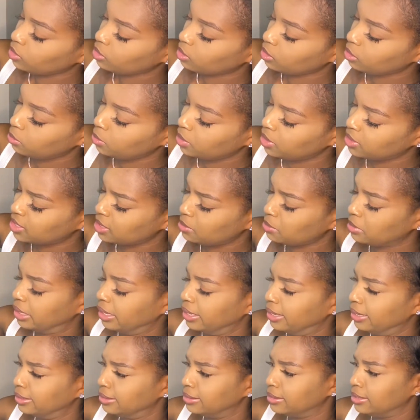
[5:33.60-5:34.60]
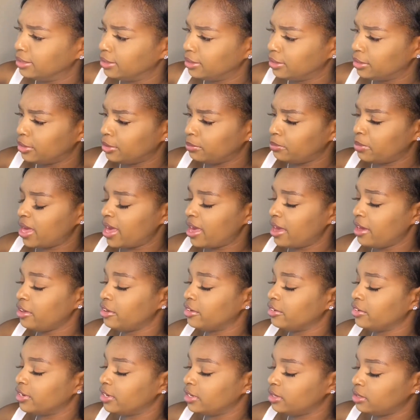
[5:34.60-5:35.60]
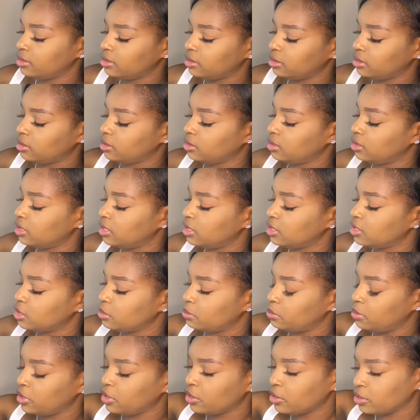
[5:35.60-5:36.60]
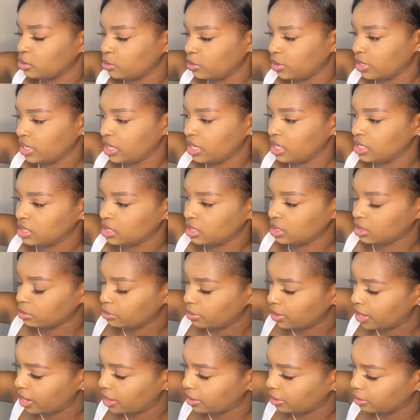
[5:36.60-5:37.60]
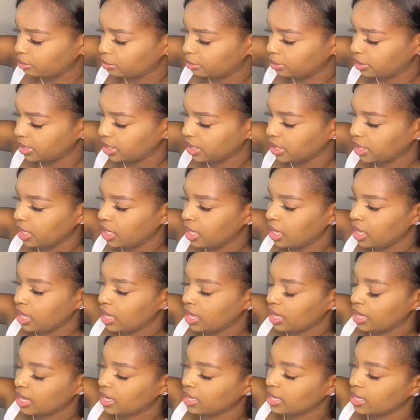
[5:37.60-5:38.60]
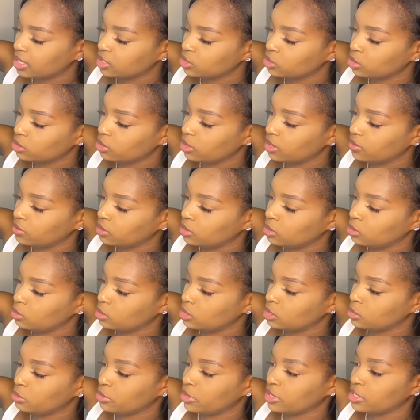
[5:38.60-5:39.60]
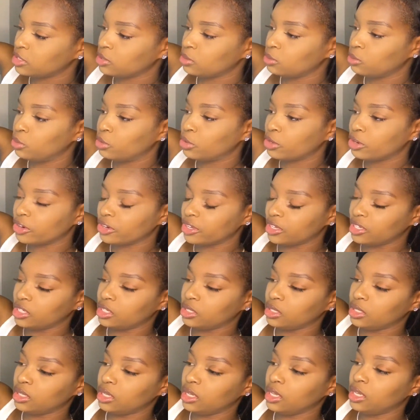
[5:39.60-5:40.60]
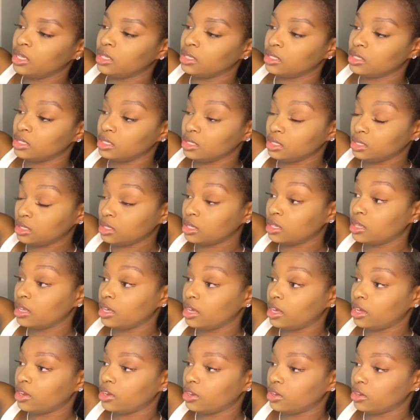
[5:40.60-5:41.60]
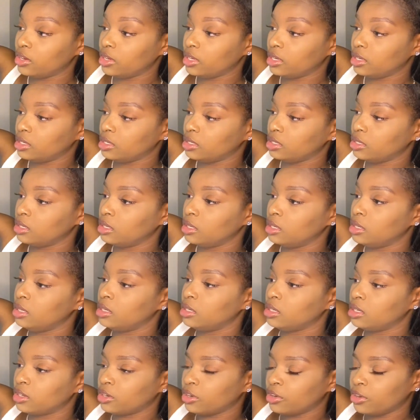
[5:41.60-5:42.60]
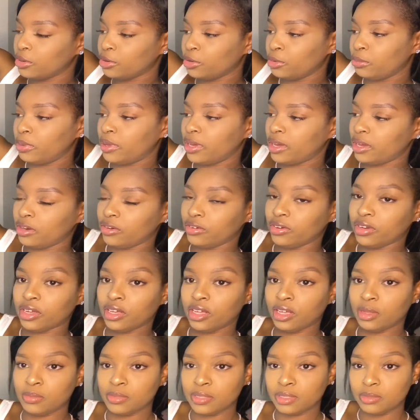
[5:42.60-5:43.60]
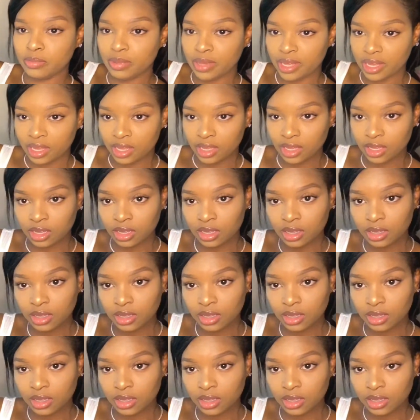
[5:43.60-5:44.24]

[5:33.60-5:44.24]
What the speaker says: Because I'm like, the pattern disappears when it gets to the bottom, but I guess all you have to do is spray some water into the hair and the curl pattern comes back.